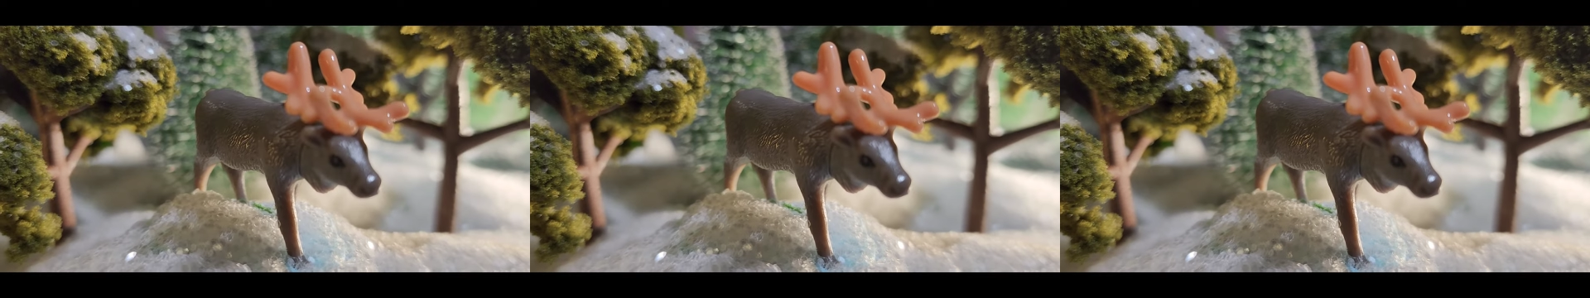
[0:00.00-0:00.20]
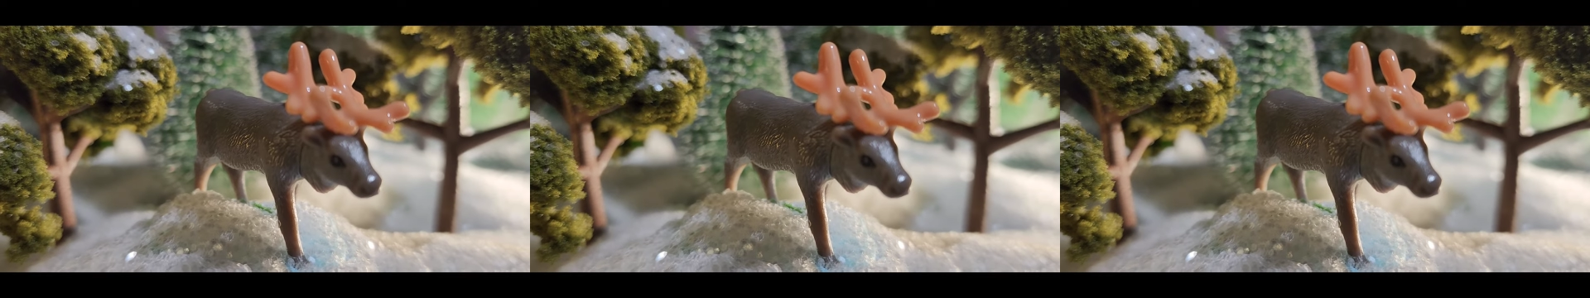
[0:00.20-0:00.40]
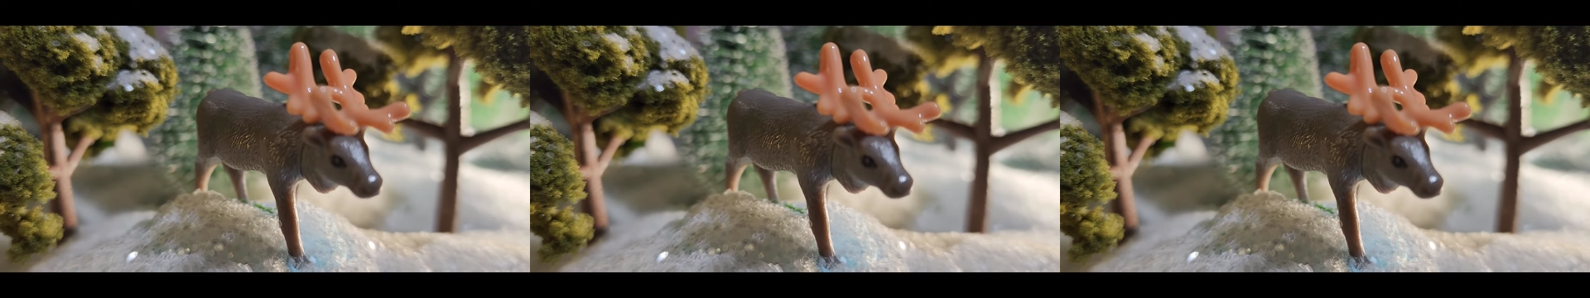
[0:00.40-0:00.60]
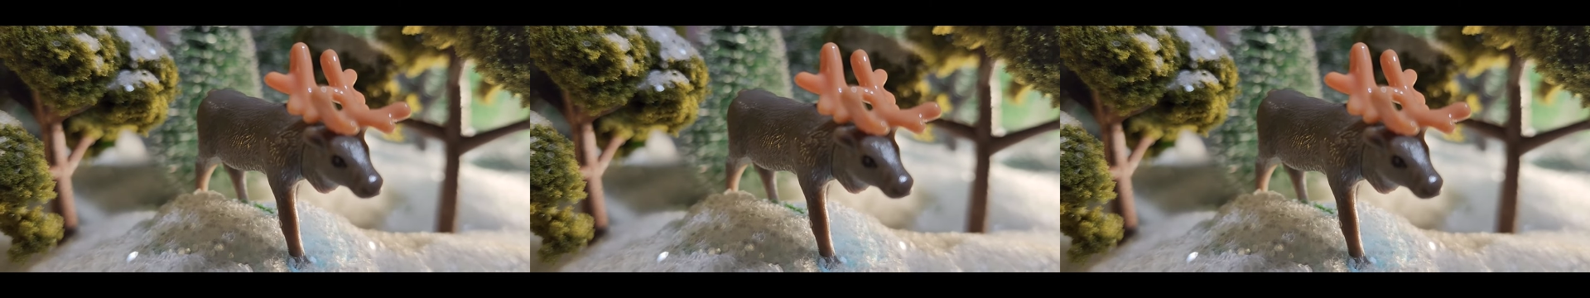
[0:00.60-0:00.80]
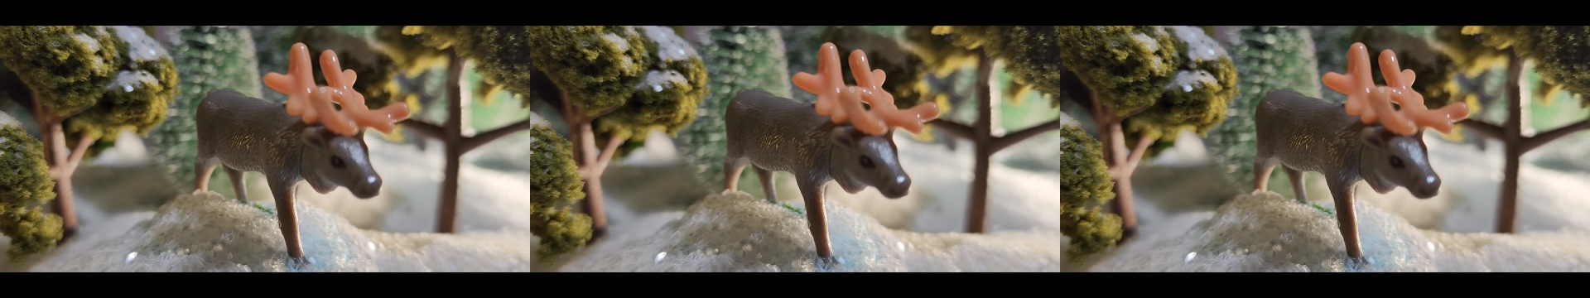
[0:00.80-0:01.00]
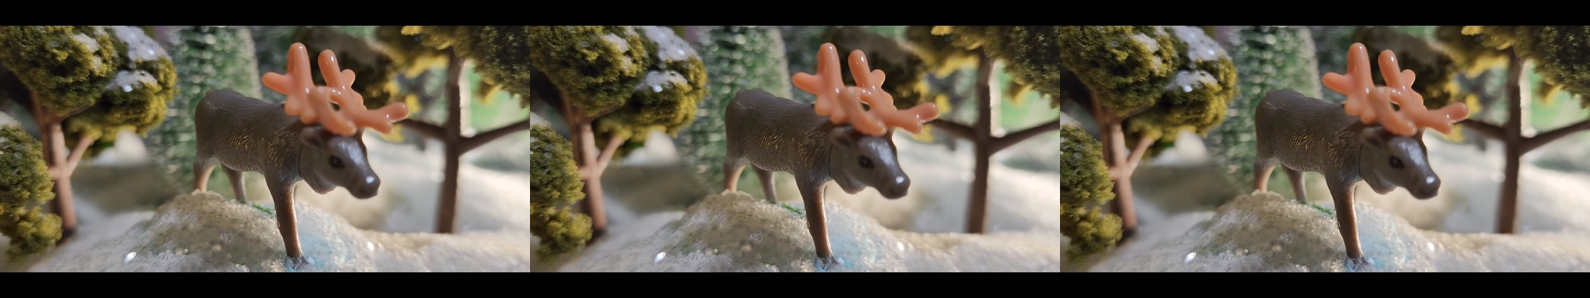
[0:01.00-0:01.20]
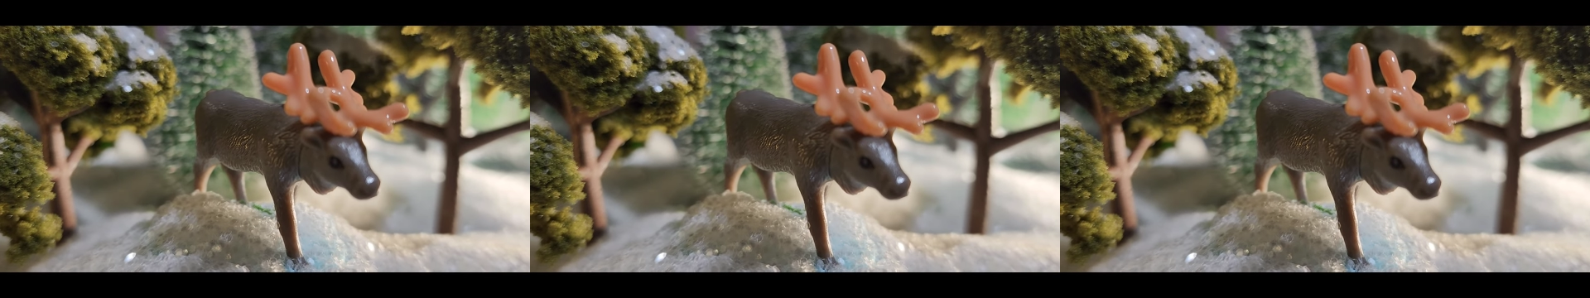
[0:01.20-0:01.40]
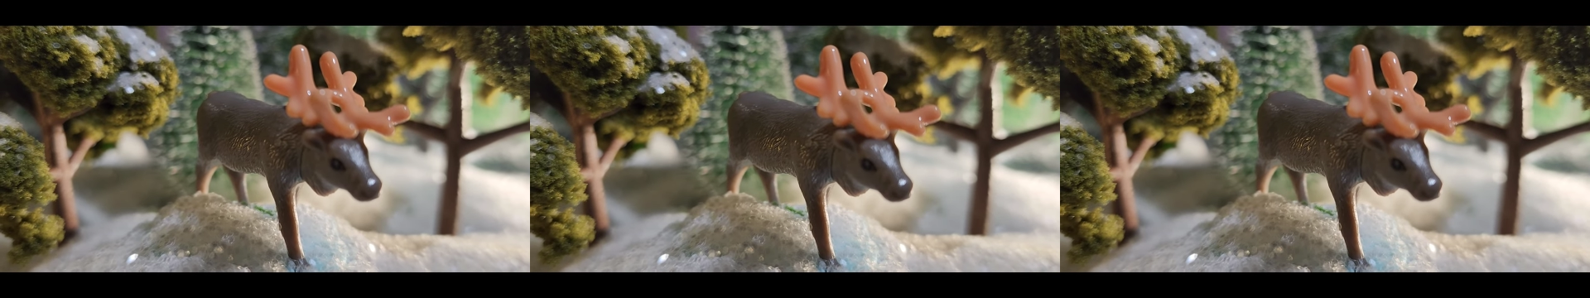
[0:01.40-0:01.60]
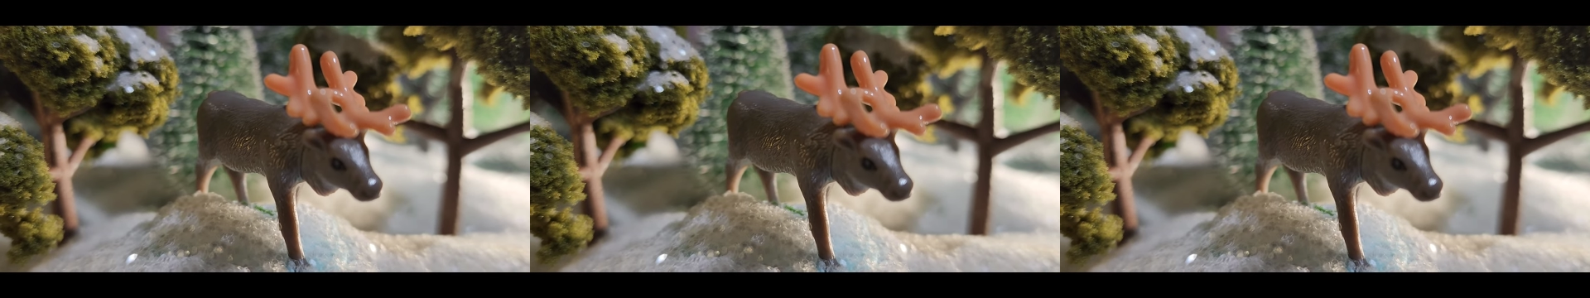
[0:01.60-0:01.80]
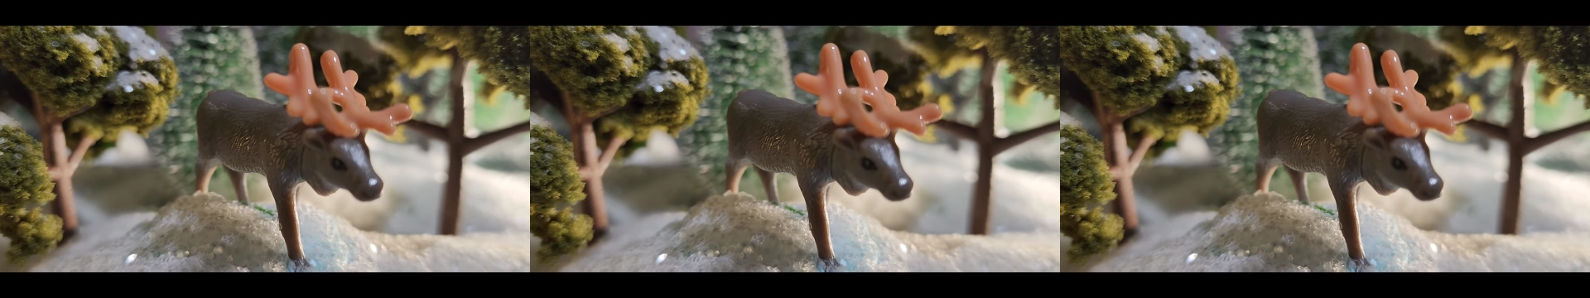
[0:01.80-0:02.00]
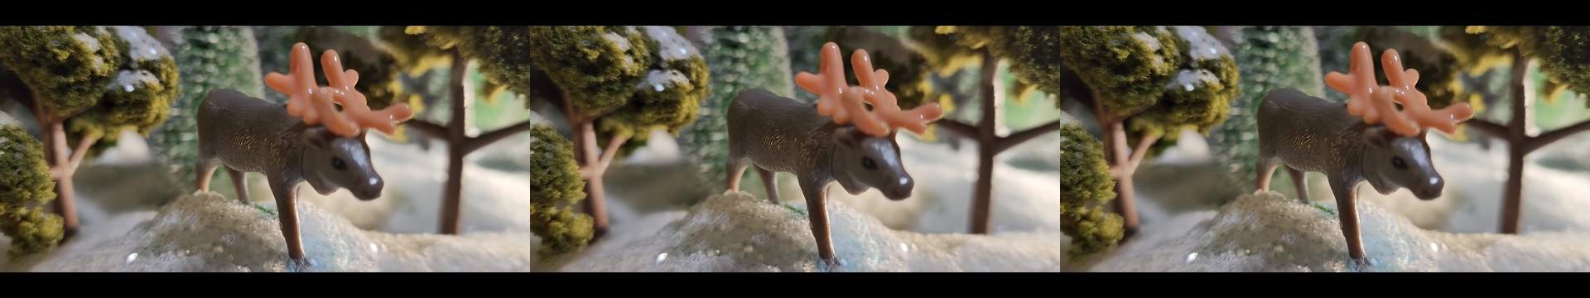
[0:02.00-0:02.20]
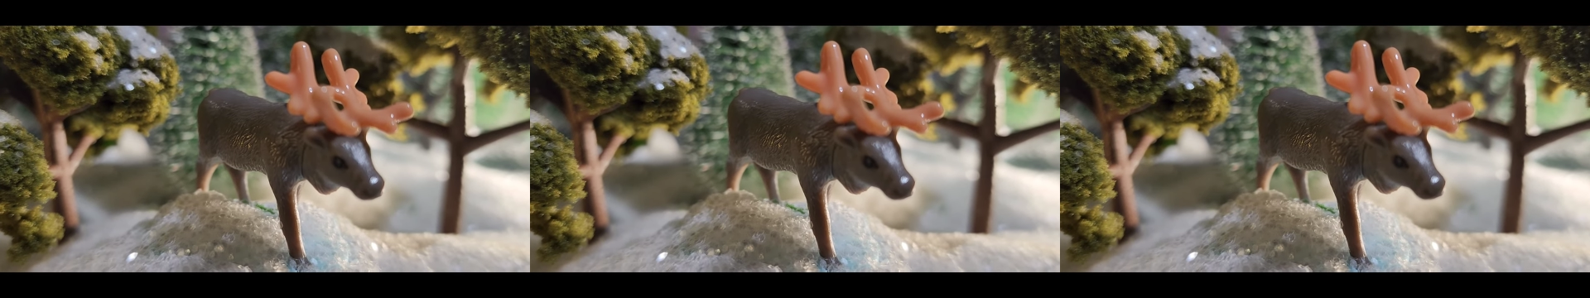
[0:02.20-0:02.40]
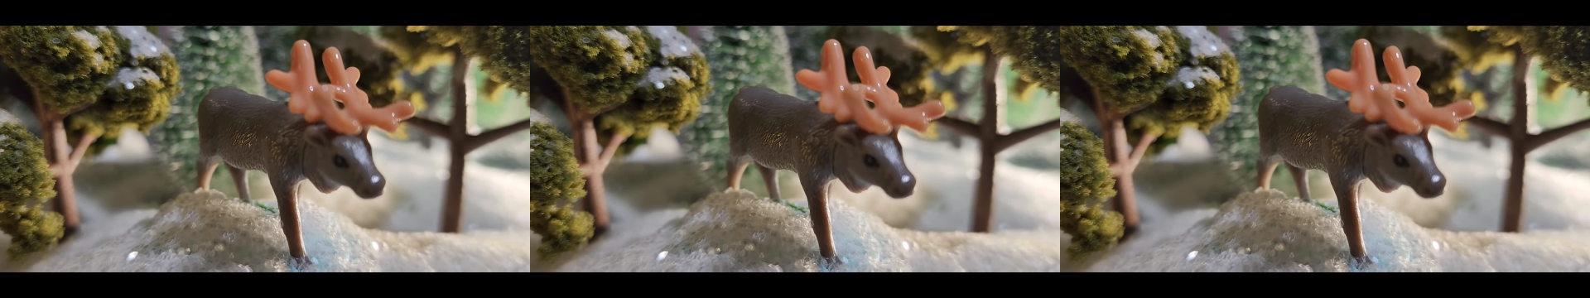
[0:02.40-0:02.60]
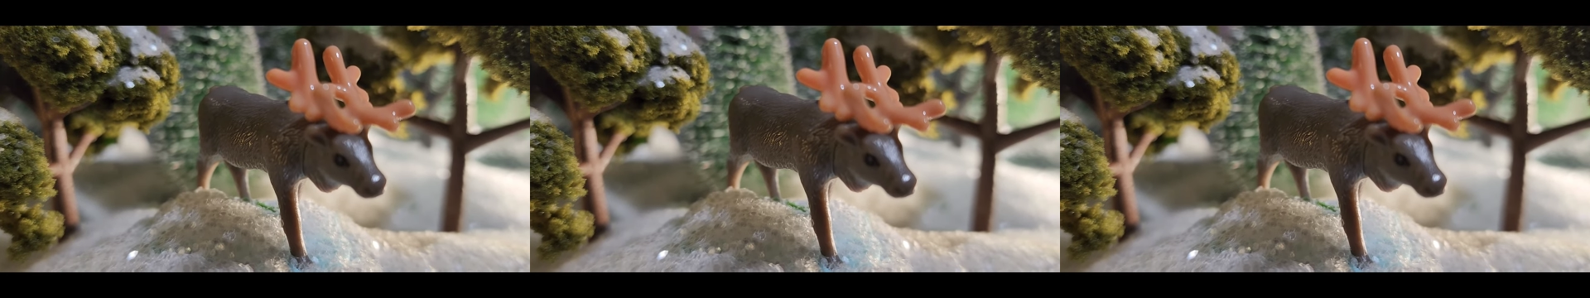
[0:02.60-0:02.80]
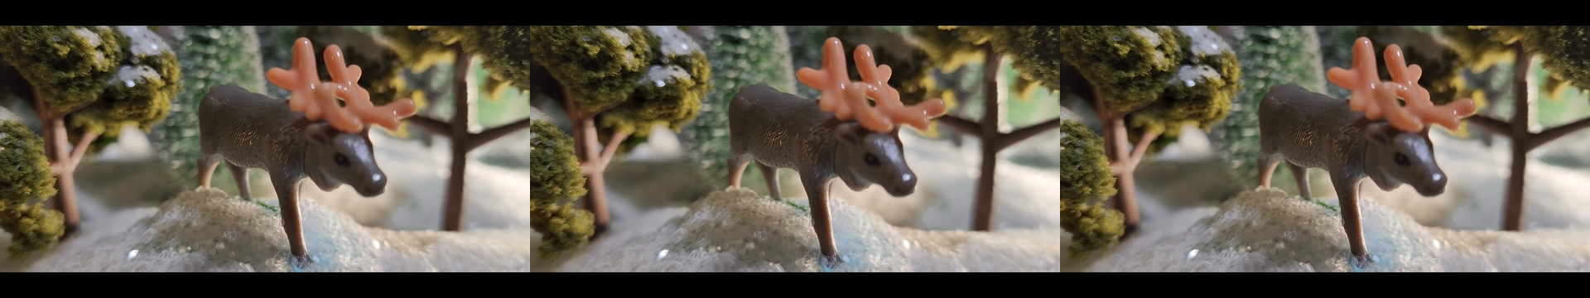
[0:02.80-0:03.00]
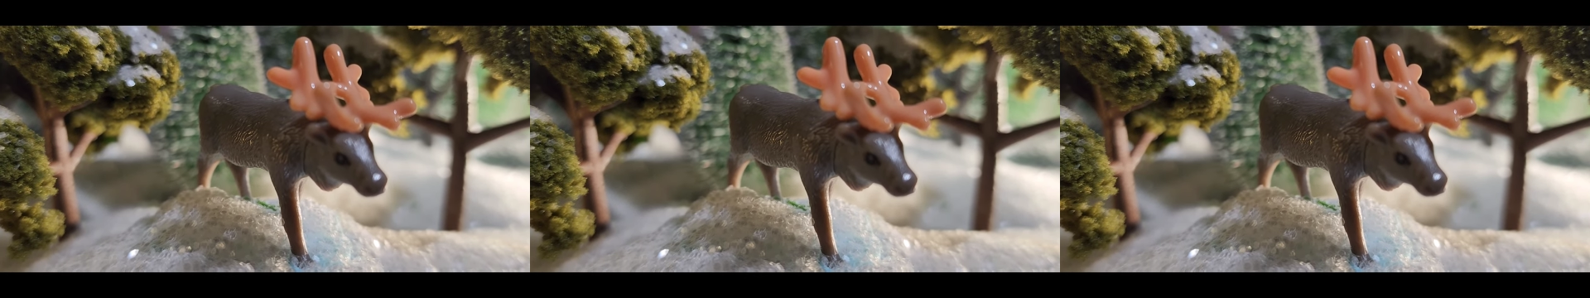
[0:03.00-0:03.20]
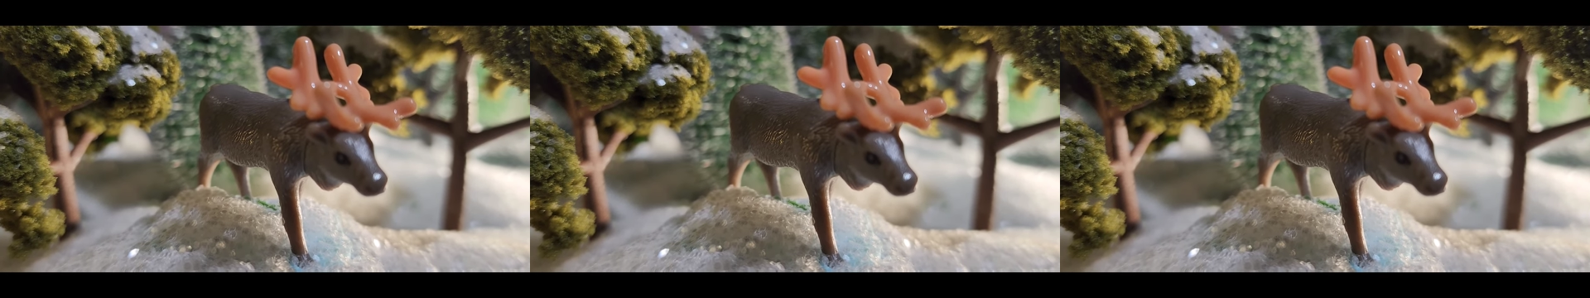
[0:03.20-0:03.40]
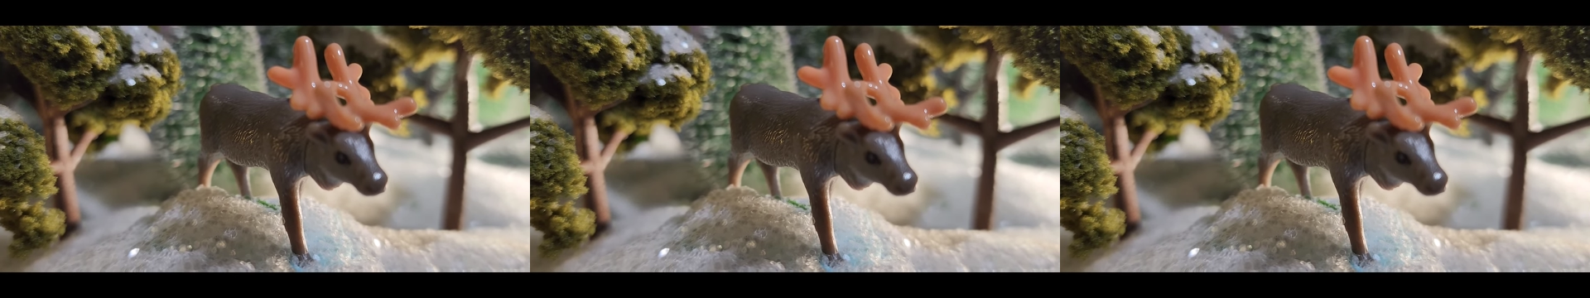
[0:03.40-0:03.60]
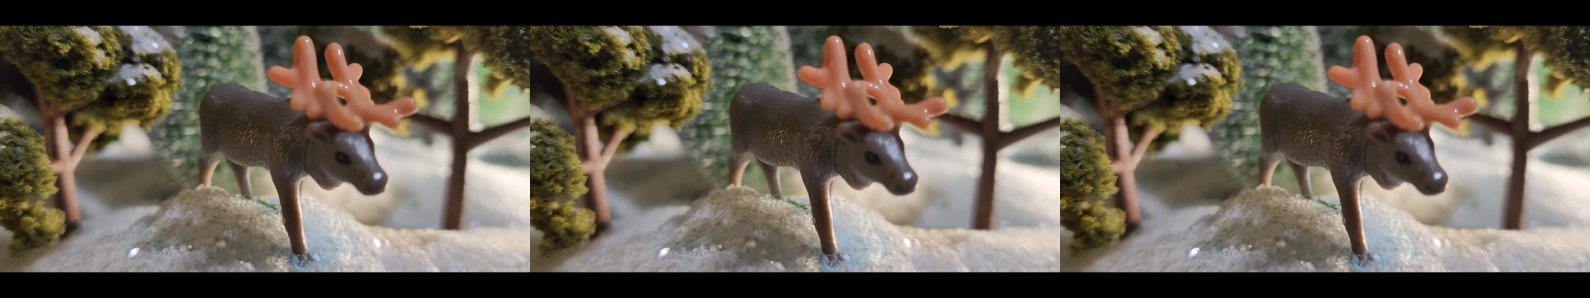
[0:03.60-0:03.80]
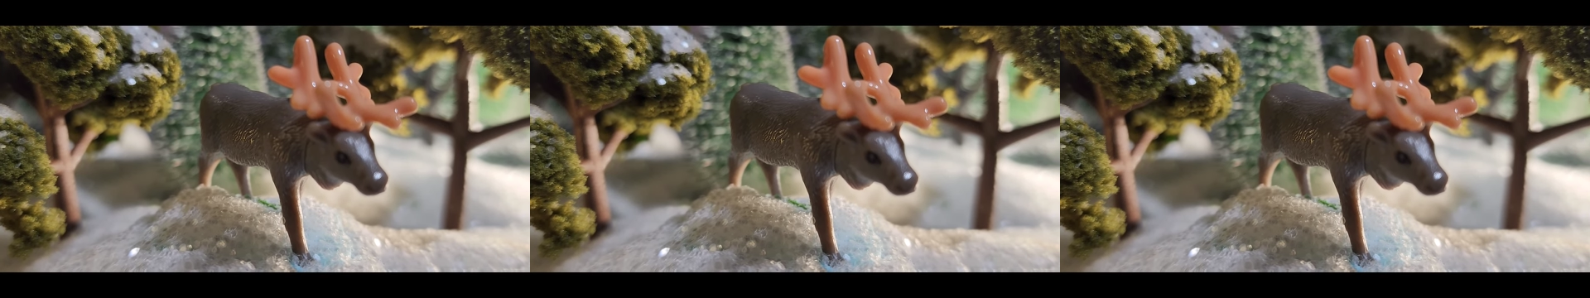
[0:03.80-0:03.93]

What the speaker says: [unreadable: no face in view]